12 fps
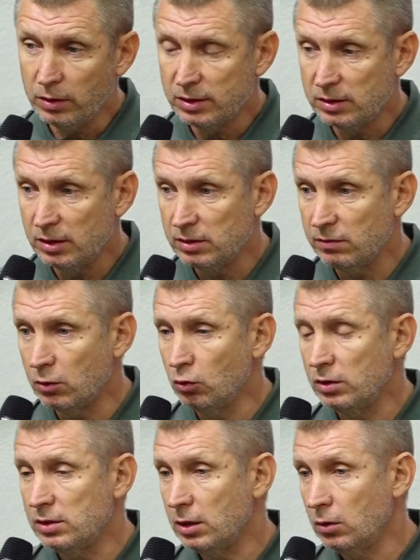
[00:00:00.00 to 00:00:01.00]
uh,
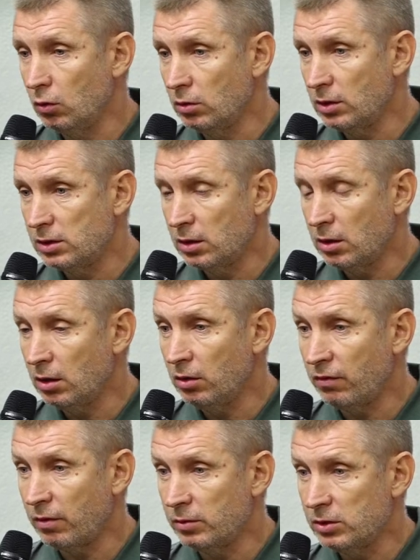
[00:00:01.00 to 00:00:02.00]
is you have to address the